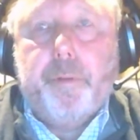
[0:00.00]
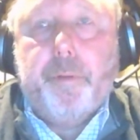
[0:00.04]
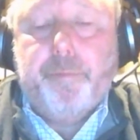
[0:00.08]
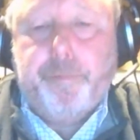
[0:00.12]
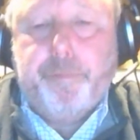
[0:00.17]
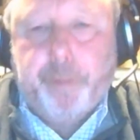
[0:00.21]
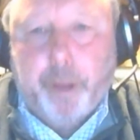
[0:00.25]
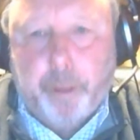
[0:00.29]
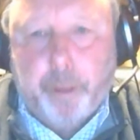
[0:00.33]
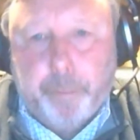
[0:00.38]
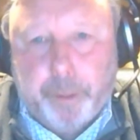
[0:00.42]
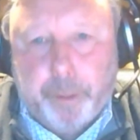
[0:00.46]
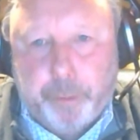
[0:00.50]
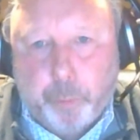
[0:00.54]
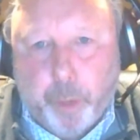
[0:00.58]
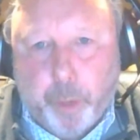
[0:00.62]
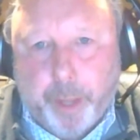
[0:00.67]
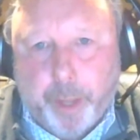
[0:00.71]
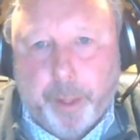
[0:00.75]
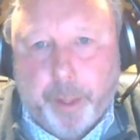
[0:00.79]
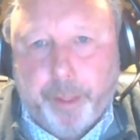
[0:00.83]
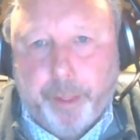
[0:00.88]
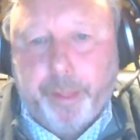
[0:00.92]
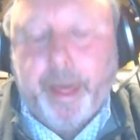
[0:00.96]
confirm
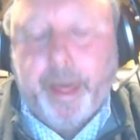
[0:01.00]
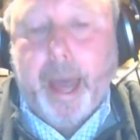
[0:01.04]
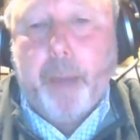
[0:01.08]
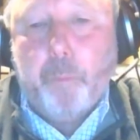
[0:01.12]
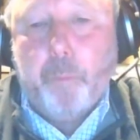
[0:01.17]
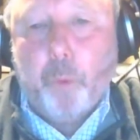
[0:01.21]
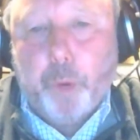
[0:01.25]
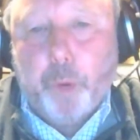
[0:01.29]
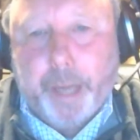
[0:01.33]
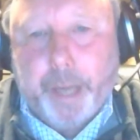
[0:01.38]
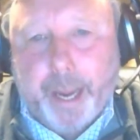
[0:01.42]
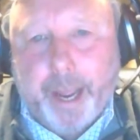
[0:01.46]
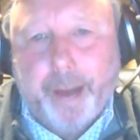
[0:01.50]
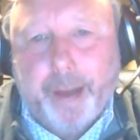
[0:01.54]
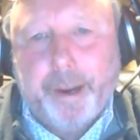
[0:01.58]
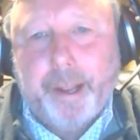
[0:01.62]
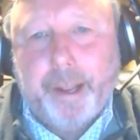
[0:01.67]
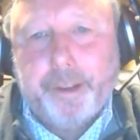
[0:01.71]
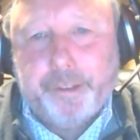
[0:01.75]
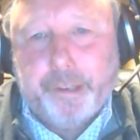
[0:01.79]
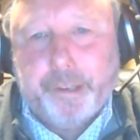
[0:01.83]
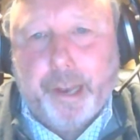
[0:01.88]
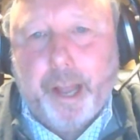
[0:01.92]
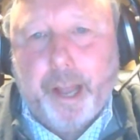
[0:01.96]
is whether that will
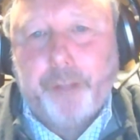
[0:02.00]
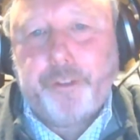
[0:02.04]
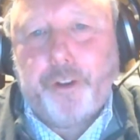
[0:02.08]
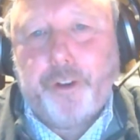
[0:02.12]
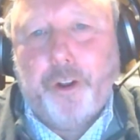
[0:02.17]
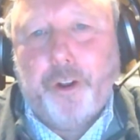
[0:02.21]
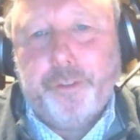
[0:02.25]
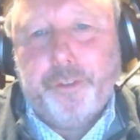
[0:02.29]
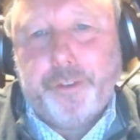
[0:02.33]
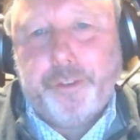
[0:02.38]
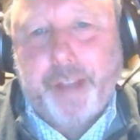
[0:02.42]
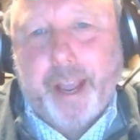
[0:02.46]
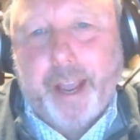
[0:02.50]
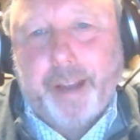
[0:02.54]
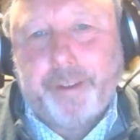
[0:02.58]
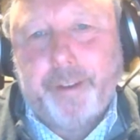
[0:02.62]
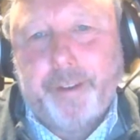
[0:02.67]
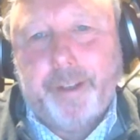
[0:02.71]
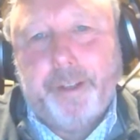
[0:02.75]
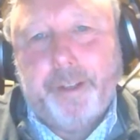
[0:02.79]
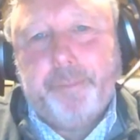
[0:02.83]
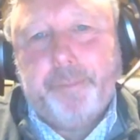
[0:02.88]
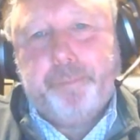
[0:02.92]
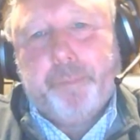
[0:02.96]
count as last
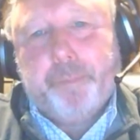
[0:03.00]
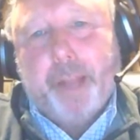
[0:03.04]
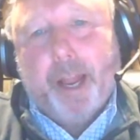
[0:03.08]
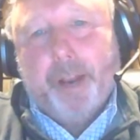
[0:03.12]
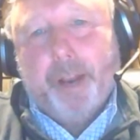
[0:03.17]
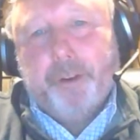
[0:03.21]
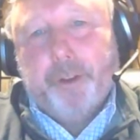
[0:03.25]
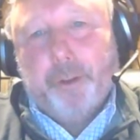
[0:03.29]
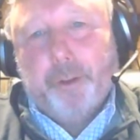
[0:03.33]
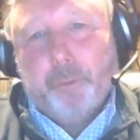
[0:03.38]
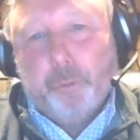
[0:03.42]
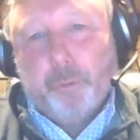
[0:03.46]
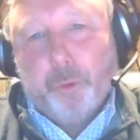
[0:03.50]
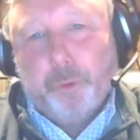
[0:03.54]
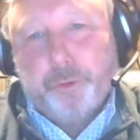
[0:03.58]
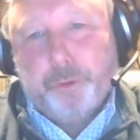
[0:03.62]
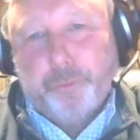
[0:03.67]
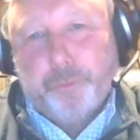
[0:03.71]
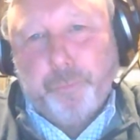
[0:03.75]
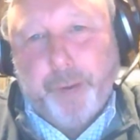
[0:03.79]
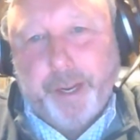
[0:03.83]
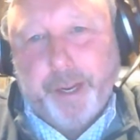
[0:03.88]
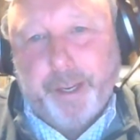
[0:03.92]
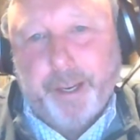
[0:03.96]
contact under the
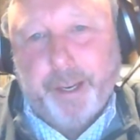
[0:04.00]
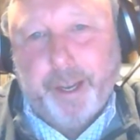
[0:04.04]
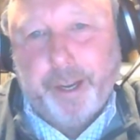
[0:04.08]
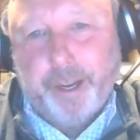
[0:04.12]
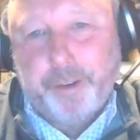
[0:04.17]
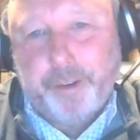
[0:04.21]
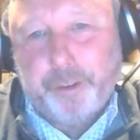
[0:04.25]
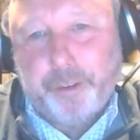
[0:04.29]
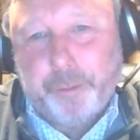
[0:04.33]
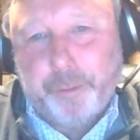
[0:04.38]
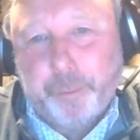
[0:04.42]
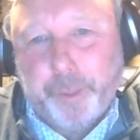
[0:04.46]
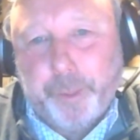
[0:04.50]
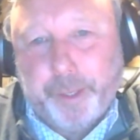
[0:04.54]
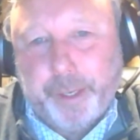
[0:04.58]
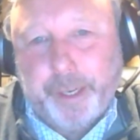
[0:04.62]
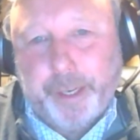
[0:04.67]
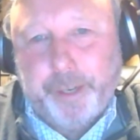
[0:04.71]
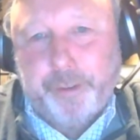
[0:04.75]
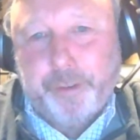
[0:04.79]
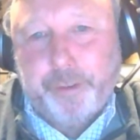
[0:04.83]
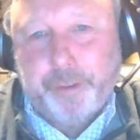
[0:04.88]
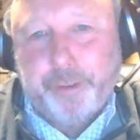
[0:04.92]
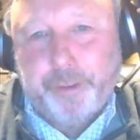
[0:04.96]
rules and regulations
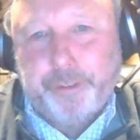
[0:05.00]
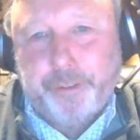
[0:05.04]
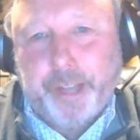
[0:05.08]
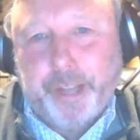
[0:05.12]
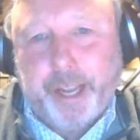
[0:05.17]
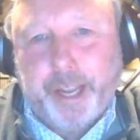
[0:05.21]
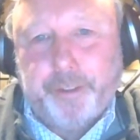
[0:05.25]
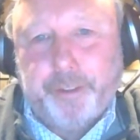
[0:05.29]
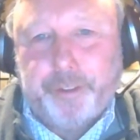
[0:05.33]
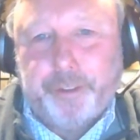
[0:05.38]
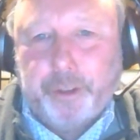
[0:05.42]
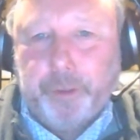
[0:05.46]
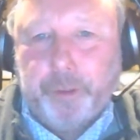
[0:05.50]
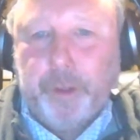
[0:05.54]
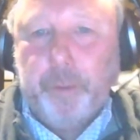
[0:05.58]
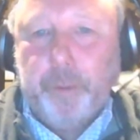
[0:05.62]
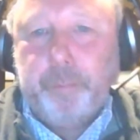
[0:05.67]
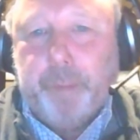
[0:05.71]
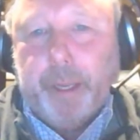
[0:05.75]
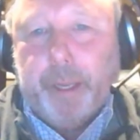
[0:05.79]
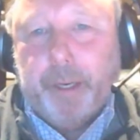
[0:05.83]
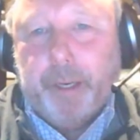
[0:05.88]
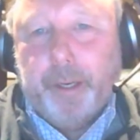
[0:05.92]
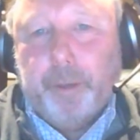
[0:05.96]
within each of the states. So
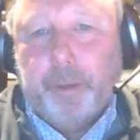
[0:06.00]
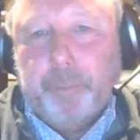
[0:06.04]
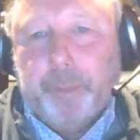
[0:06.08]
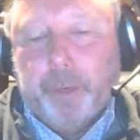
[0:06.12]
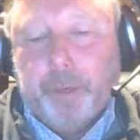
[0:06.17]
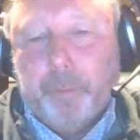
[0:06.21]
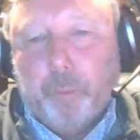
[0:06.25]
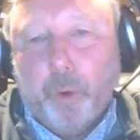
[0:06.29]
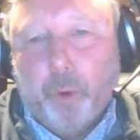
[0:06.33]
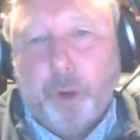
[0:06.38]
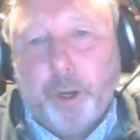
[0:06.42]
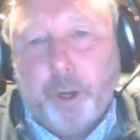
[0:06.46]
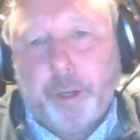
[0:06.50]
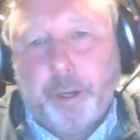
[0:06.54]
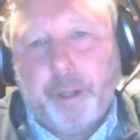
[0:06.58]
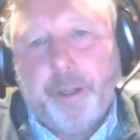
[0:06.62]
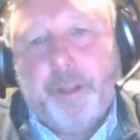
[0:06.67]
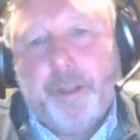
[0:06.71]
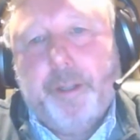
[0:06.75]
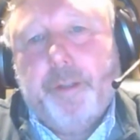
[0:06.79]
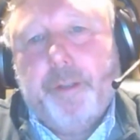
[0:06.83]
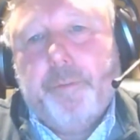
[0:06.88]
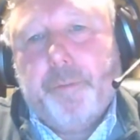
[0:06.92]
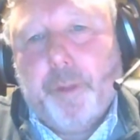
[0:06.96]
there'll be a little bit of
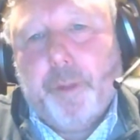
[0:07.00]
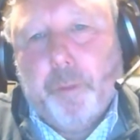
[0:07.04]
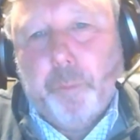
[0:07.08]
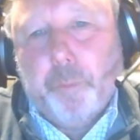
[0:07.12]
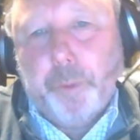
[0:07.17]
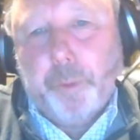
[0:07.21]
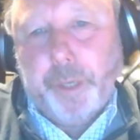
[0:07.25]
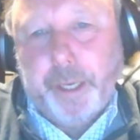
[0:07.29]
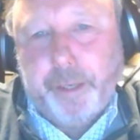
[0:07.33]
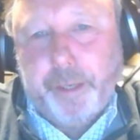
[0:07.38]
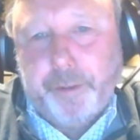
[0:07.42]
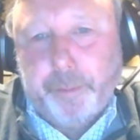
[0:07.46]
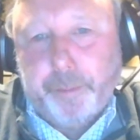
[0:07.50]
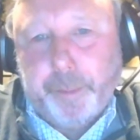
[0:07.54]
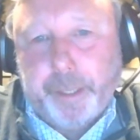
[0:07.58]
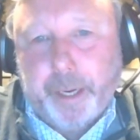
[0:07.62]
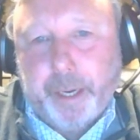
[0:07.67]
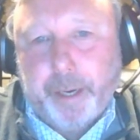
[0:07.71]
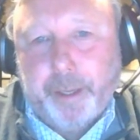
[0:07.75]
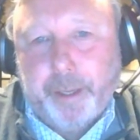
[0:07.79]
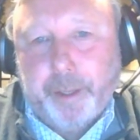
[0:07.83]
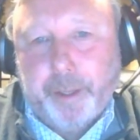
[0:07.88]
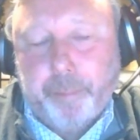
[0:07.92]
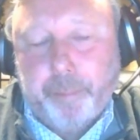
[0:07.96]
work that will need to
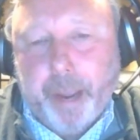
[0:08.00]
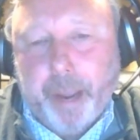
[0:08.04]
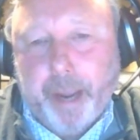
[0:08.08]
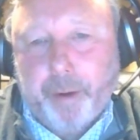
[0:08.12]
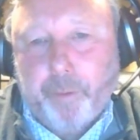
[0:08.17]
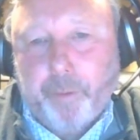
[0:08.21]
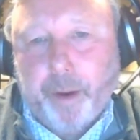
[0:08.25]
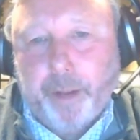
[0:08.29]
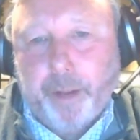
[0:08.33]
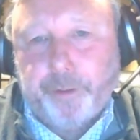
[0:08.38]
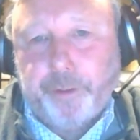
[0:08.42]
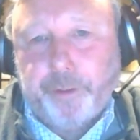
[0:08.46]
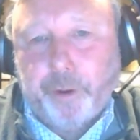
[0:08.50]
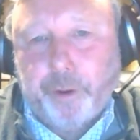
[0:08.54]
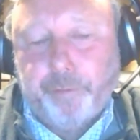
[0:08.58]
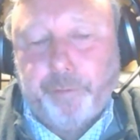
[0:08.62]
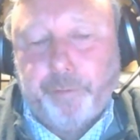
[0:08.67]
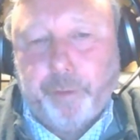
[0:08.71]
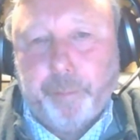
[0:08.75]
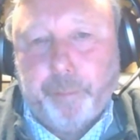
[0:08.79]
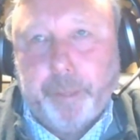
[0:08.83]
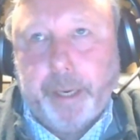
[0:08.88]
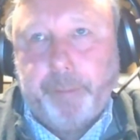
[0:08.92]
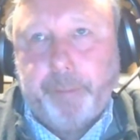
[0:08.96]
be done in the background.
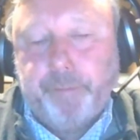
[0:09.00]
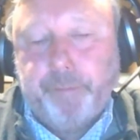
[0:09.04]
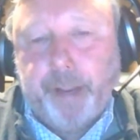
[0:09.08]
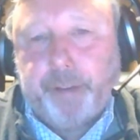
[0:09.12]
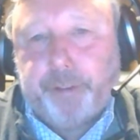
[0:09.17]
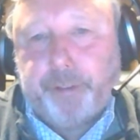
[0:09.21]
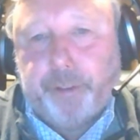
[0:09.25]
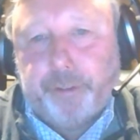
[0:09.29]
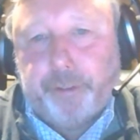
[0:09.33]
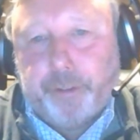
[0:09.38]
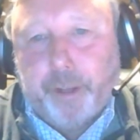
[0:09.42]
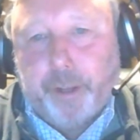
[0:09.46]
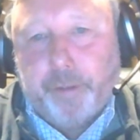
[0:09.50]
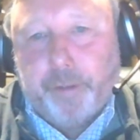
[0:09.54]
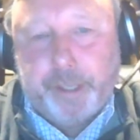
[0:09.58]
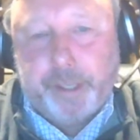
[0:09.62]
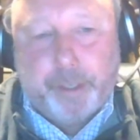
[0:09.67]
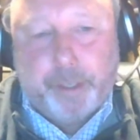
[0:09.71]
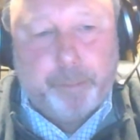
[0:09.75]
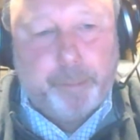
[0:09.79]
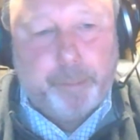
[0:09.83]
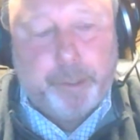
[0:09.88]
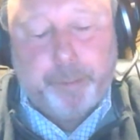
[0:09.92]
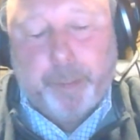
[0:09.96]
So from an investor
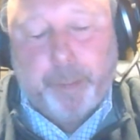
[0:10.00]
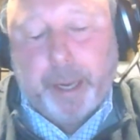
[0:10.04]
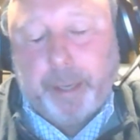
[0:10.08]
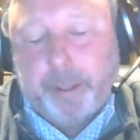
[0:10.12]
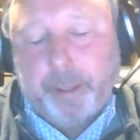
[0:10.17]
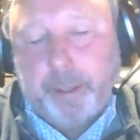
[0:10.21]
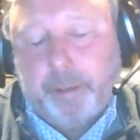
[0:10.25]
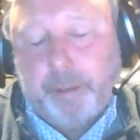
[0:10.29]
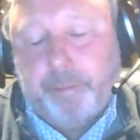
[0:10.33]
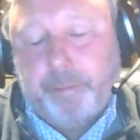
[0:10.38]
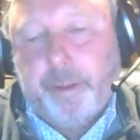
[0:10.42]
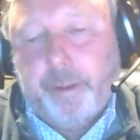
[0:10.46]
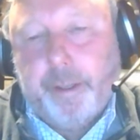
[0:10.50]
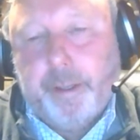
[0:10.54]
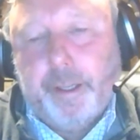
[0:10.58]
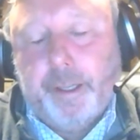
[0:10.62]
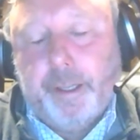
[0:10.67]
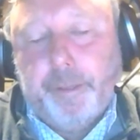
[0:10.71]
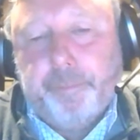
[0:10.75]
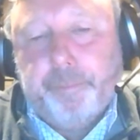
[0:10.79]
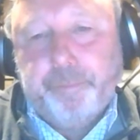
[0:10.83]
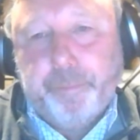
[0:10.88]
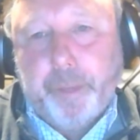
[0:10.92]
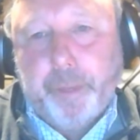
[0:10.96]
servicing perspective,
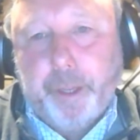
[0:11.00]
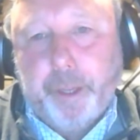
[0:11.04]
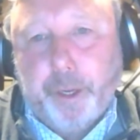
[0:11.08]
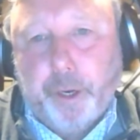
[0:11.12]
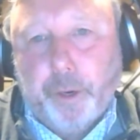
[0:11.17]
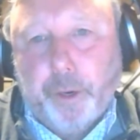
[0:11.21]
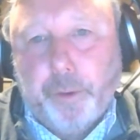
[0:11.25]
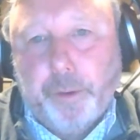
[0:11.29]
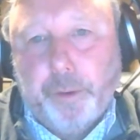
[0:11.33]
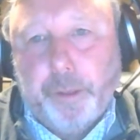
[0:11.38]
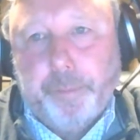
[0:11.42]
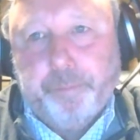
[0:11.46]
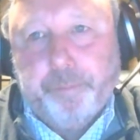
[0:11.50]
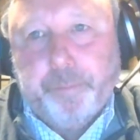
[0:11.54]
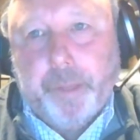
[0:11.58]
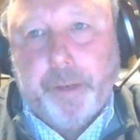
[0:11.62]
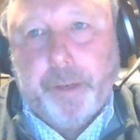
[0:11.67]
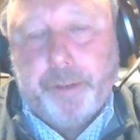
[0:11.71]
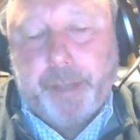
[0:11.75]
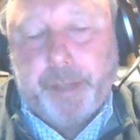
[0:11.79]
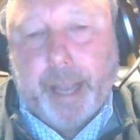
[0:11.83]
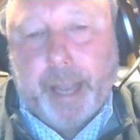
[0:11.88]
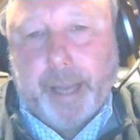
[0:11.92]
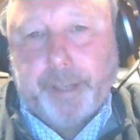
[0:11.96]
you know,
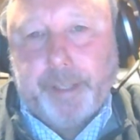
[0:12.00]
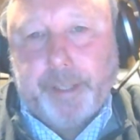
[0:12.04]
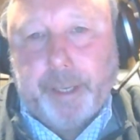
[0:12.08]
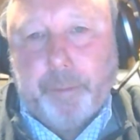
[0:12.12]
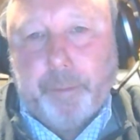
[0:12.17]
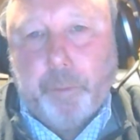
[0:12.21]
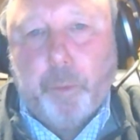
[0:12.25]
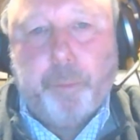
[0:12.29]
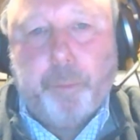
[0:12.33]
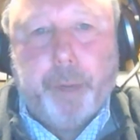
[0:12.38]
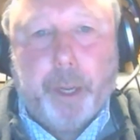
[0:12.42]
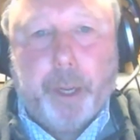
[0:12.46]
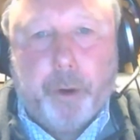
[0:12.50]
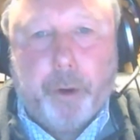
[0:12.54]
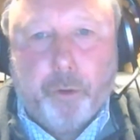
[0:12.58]
texting will